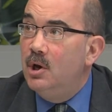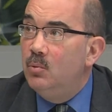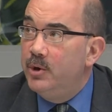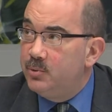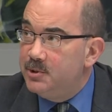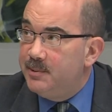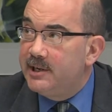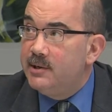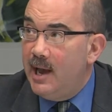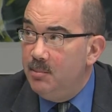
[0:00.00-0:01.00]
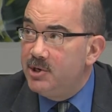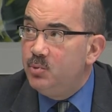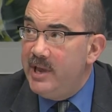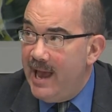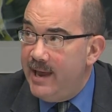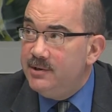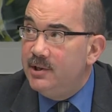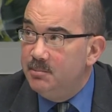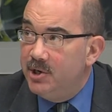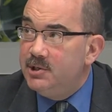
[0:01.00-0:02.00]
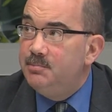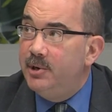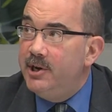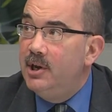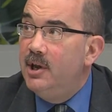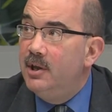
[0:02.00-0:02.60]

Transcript: with respect to how much we add to the budget, but